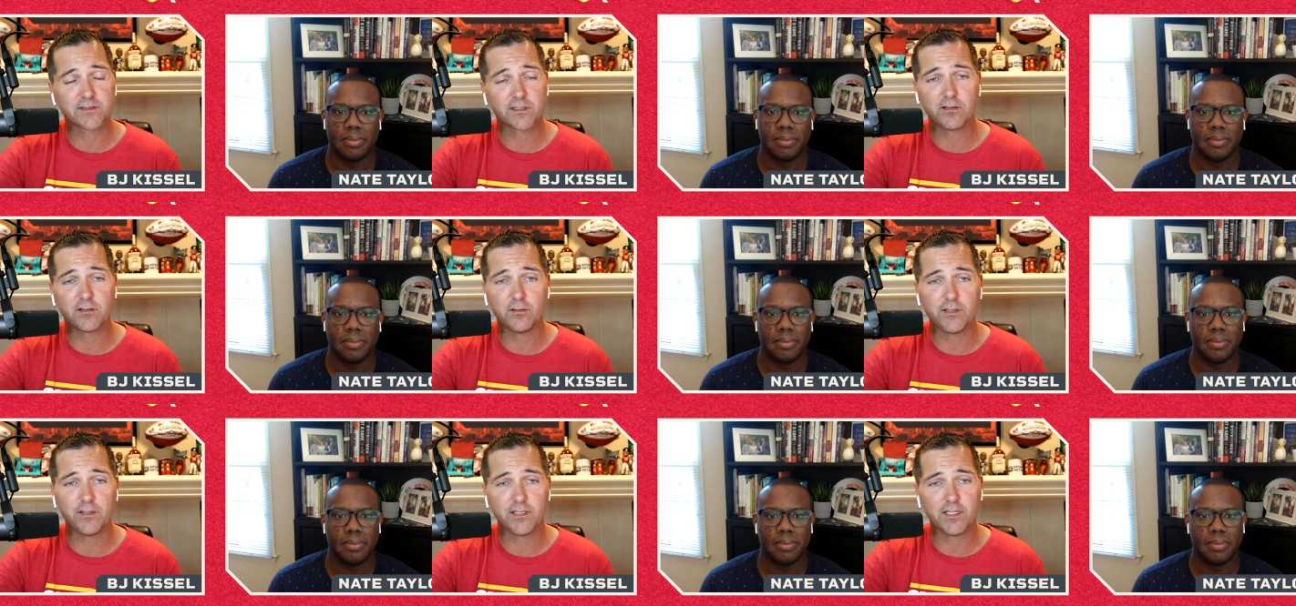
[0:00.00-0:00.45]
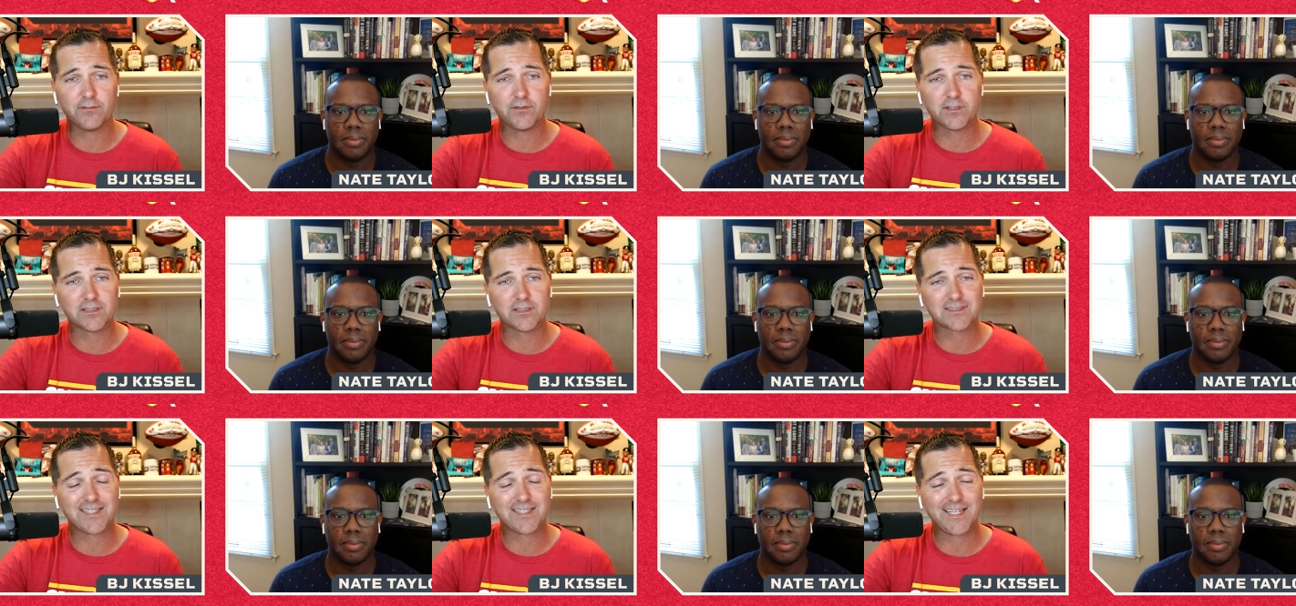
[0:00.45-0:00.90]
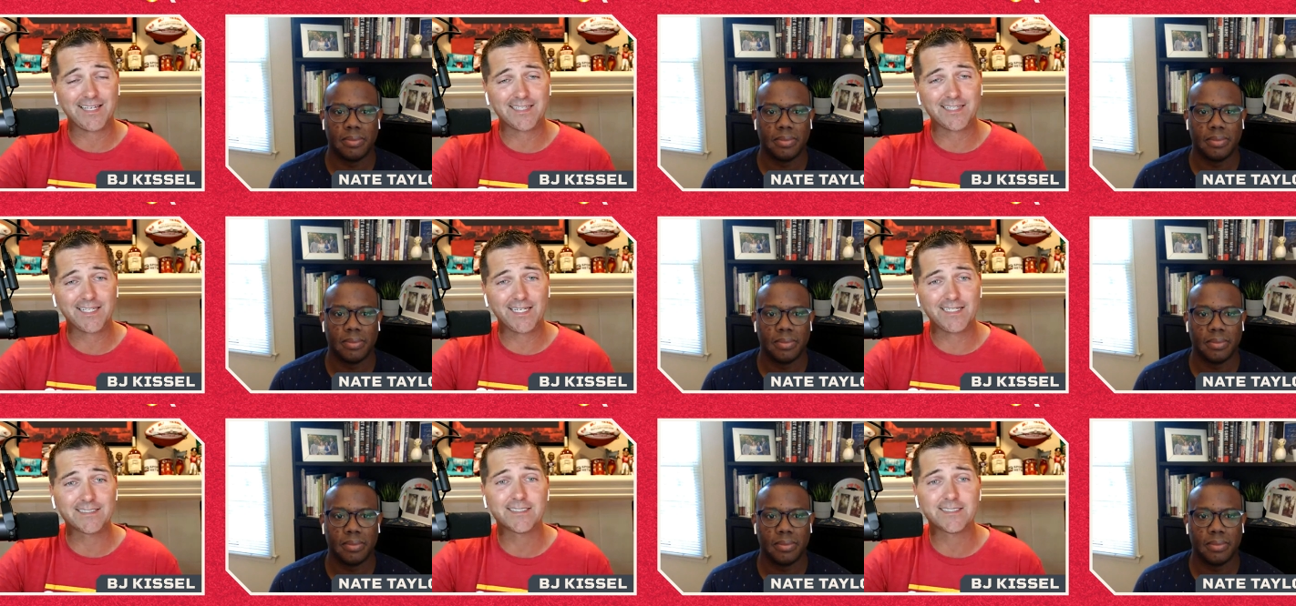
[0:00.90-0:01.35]
Speaker 1: including giving us that
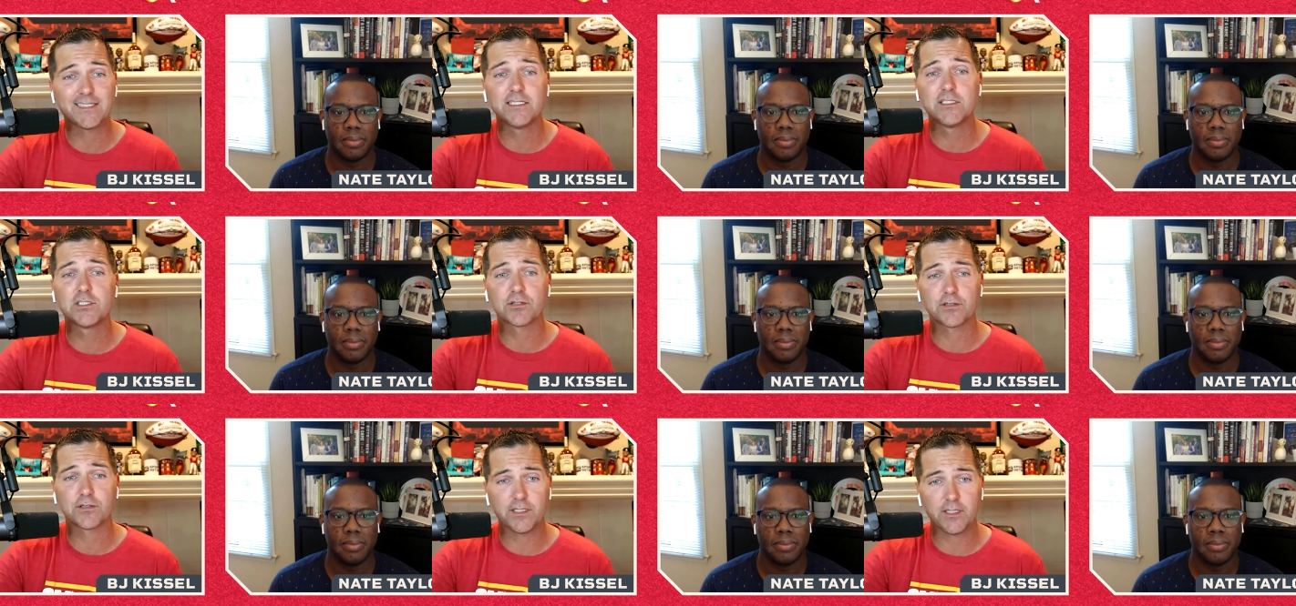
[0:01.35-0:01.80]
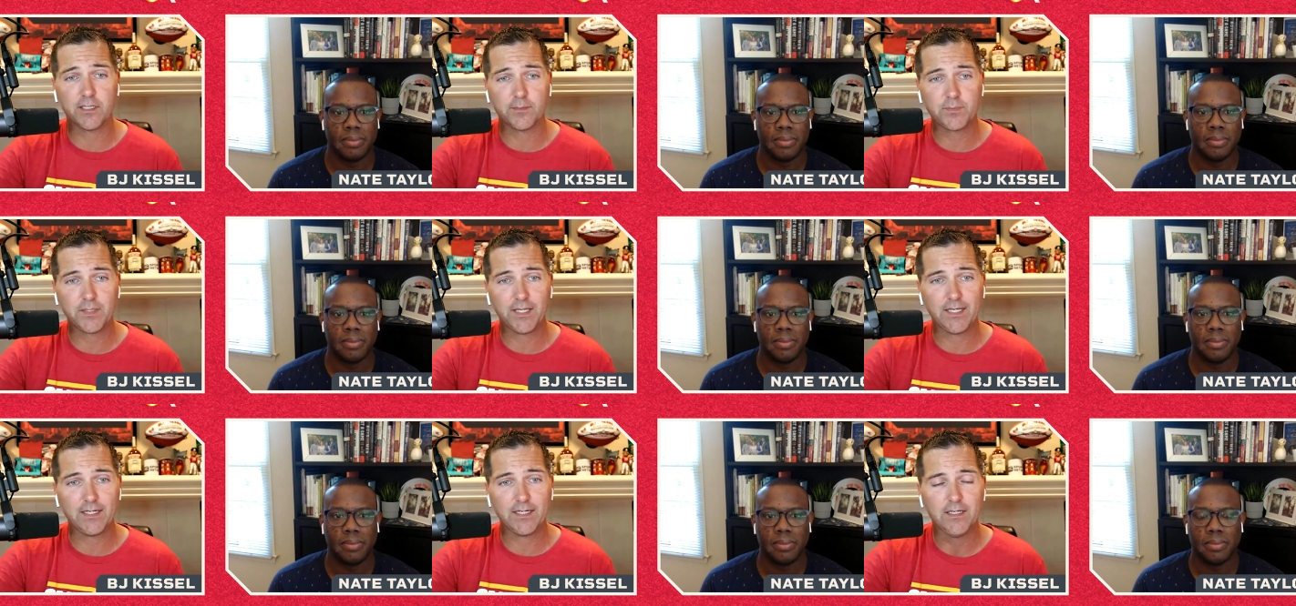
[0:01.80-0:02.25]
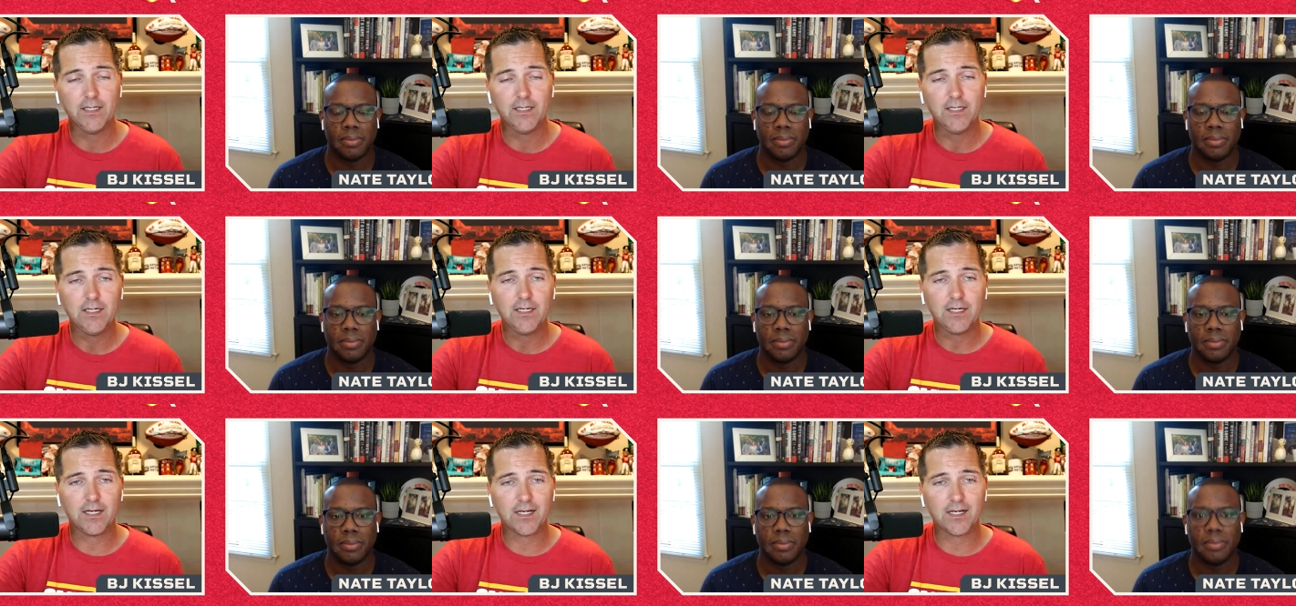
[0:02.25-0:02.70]
latest injury update,
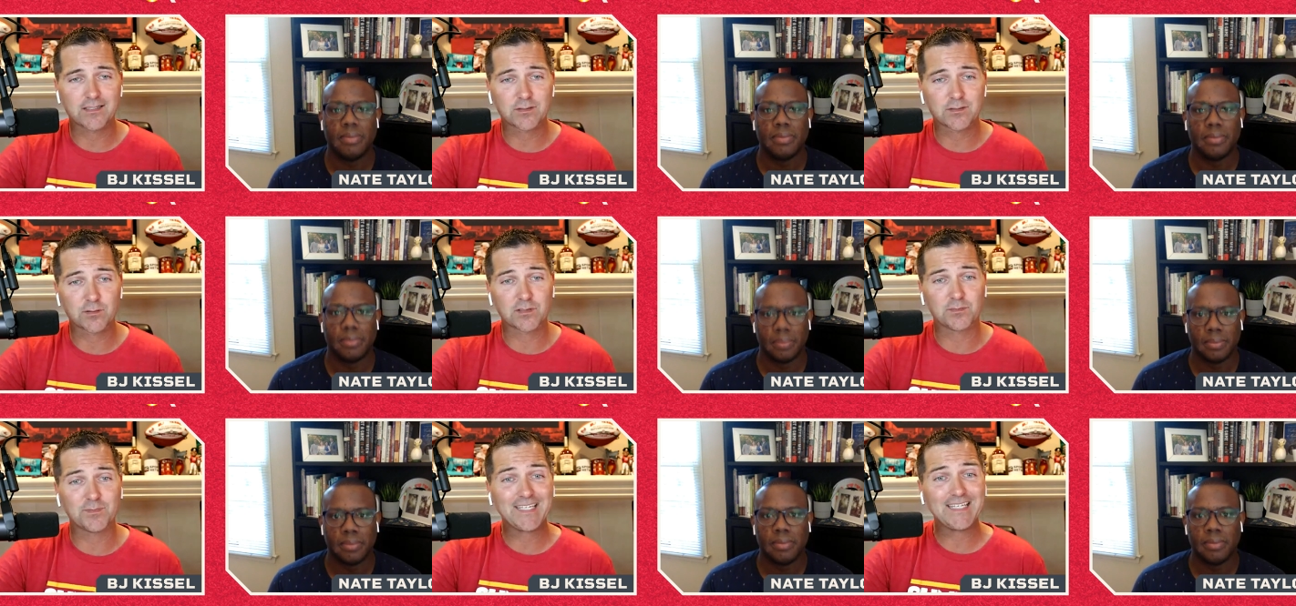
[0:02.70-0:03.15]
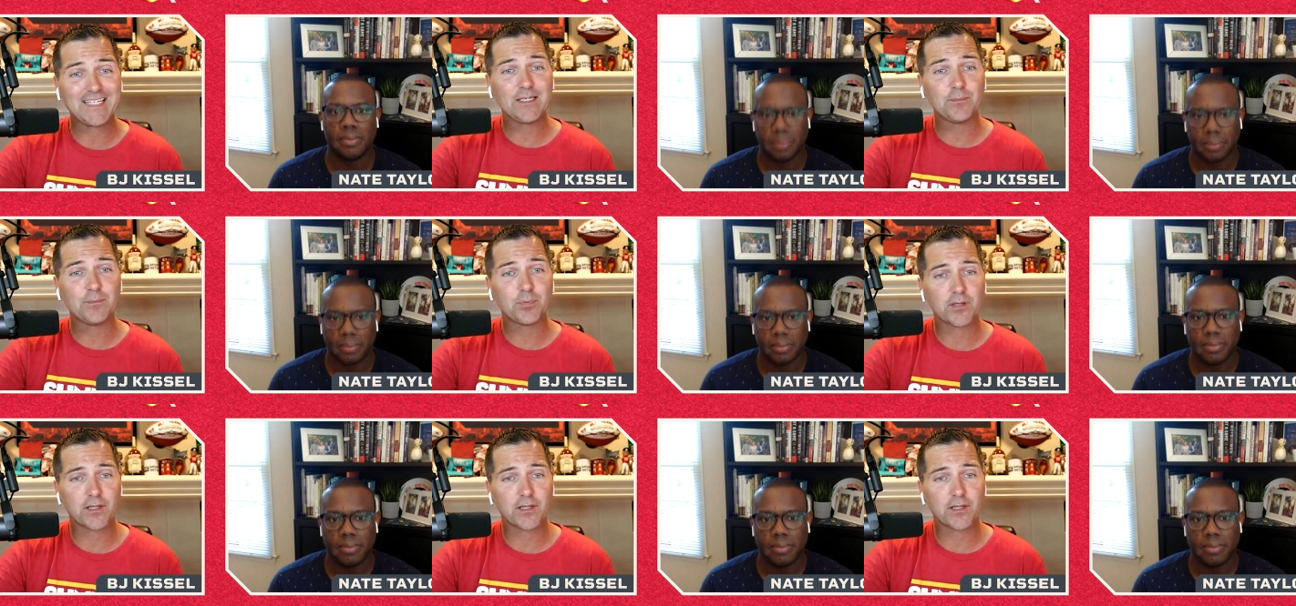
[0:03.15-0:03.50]
because there's some key